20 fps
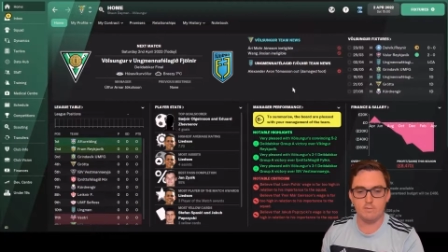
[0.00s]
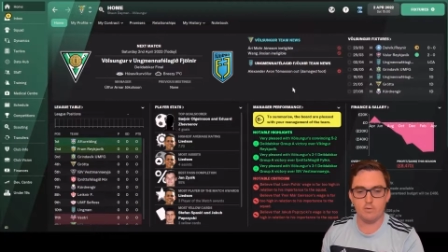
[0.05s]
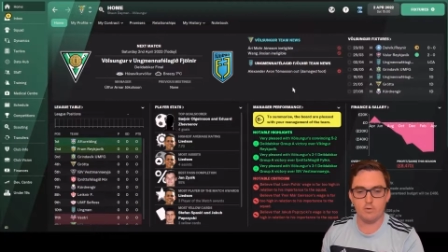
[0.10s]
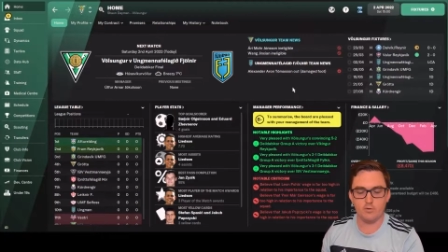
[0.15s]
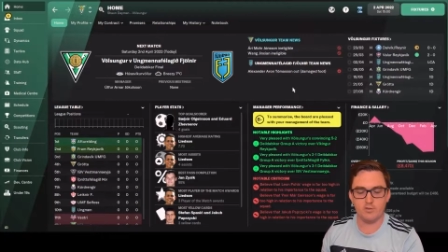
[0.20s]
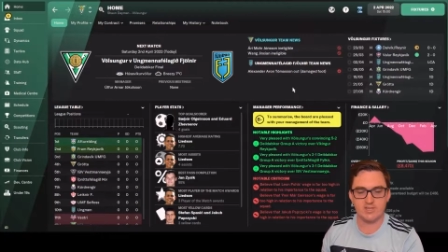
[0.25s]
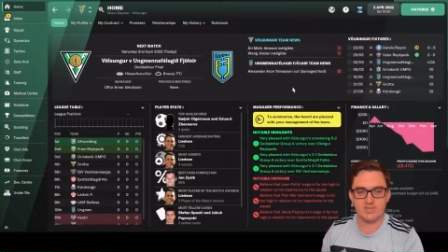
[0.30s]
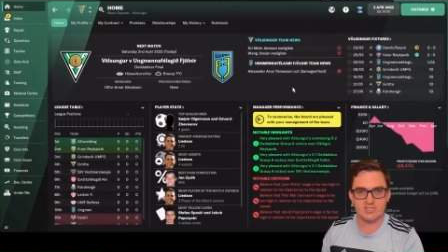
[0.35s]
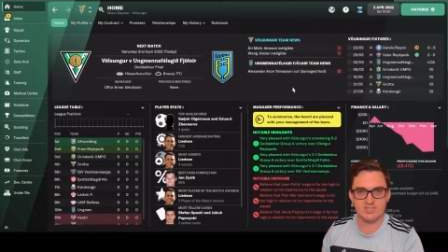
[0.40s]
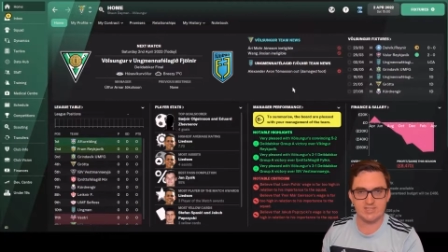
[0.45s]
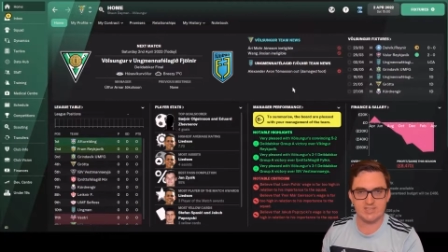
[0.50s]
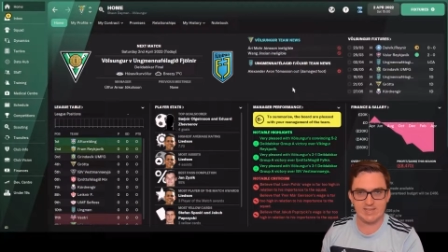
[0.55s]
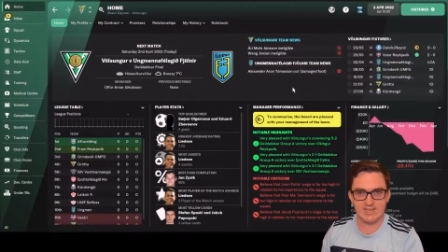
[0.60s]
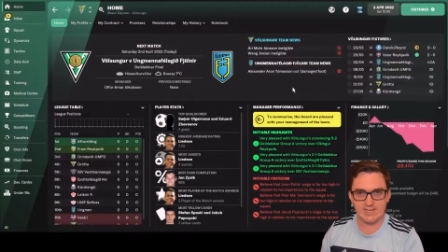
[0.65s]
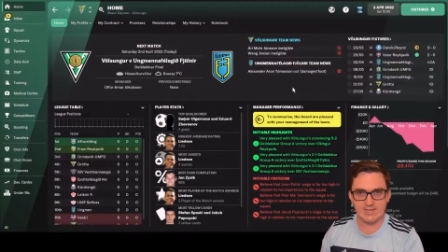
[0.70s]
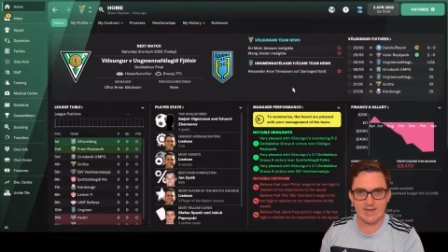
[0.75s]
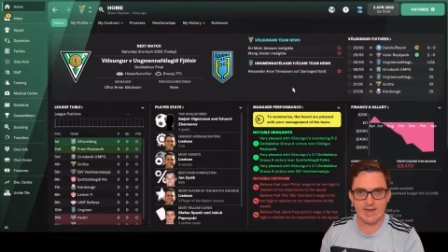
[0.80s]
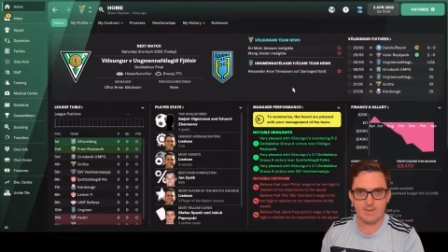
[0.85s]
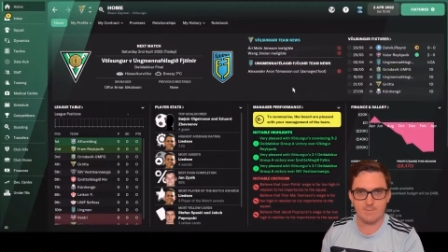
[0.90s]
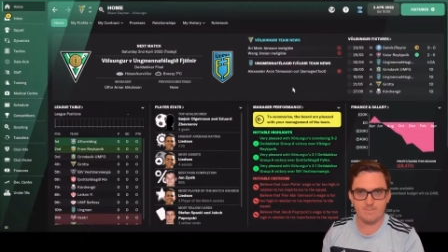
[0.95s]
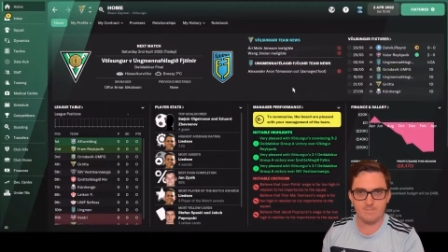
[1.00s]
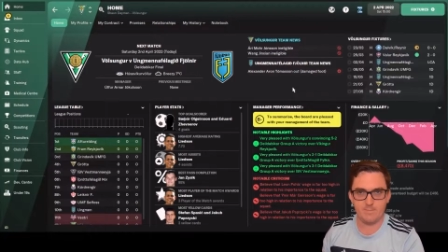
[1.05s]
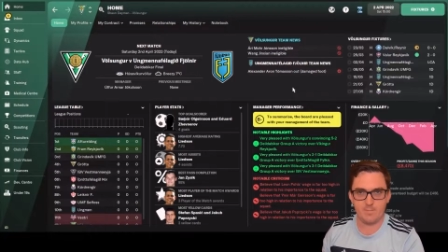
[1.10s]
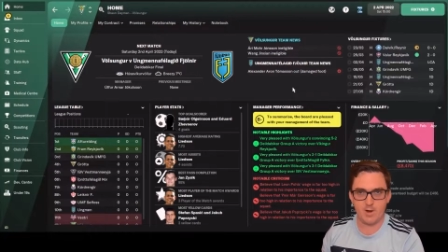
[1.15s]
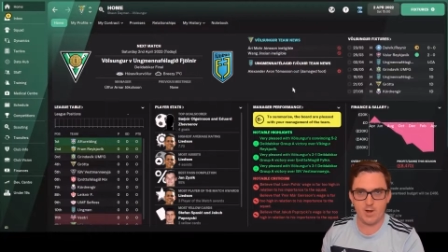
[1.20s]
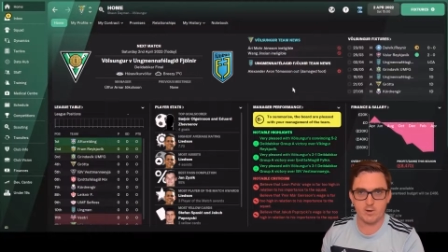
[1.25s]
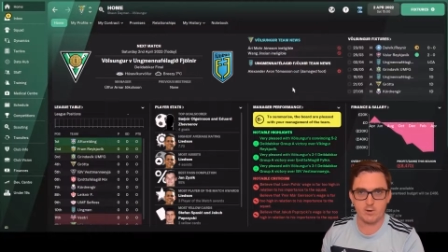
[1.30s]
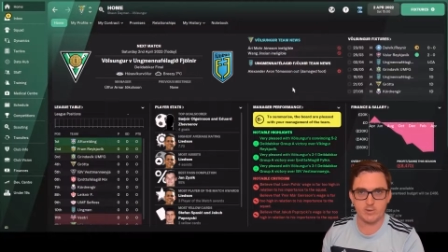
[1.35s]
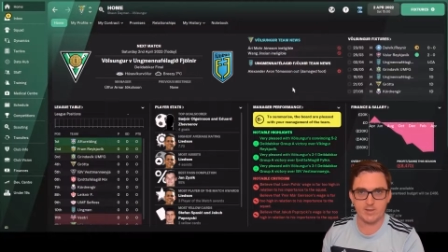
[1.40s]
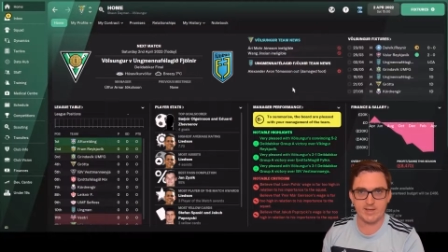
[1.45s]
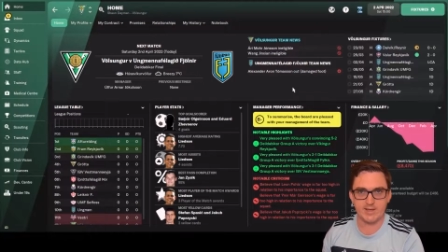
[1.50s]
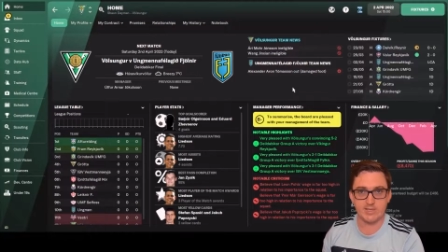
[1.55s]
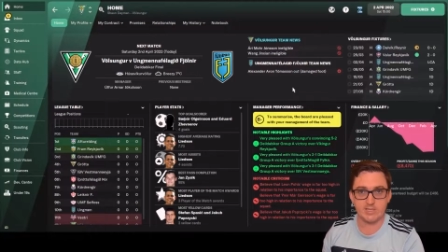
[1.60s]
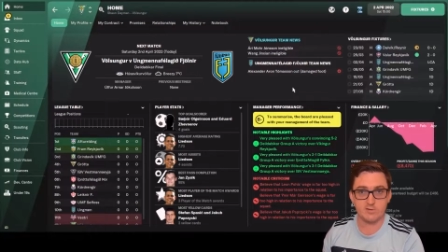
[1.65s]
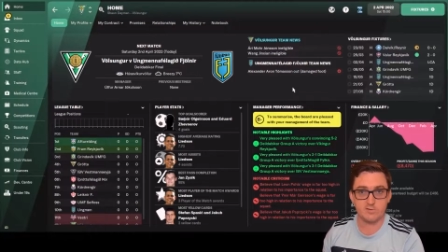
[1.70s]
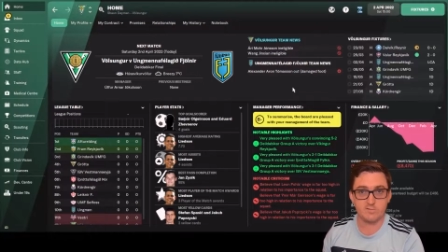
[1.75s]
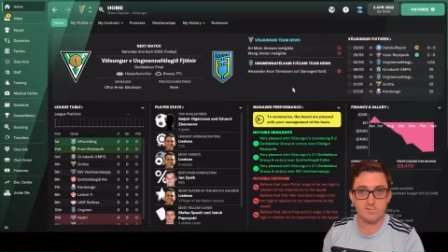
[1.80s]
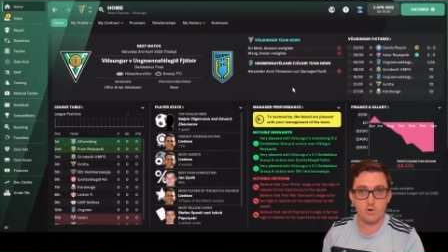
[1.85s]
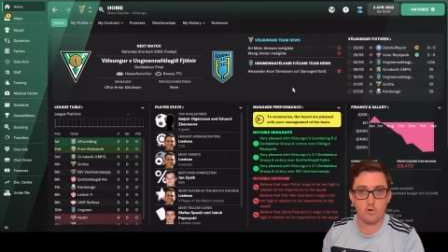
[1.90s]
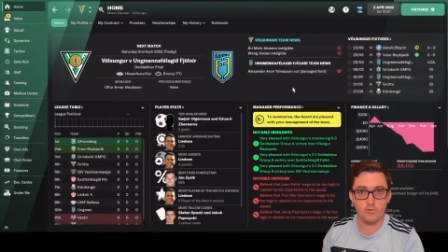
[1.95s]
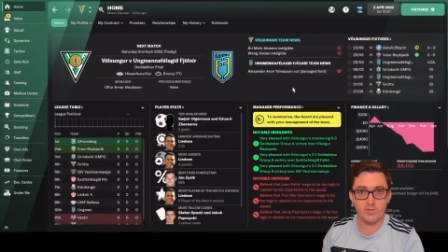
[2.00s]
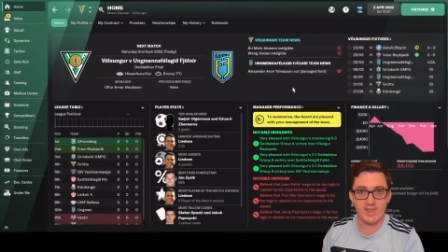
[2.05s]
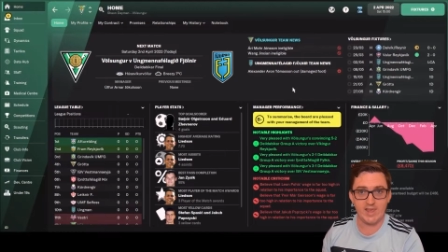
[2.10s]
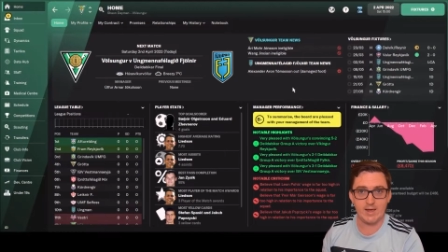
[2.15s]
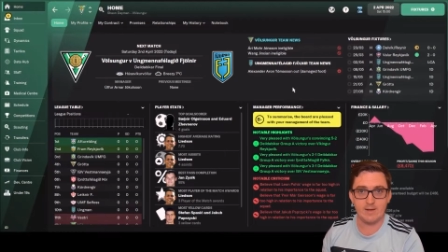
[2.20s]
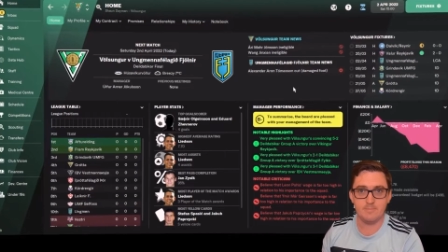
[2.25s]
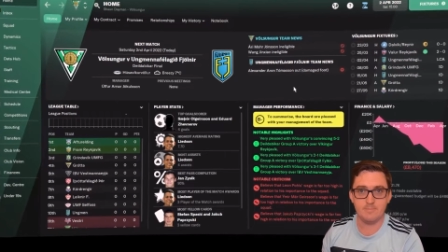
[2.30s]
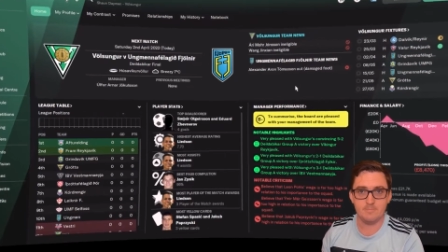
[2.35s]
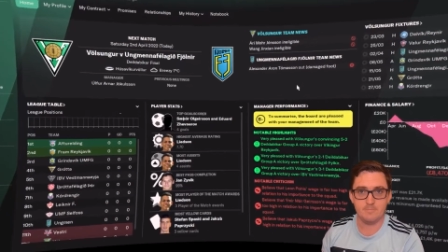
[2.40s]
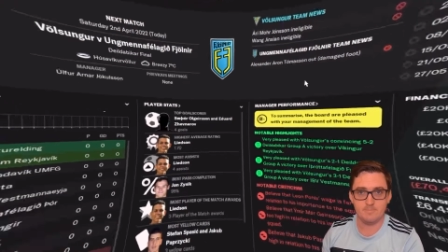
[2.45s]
for this League Cup final against Fjölnir.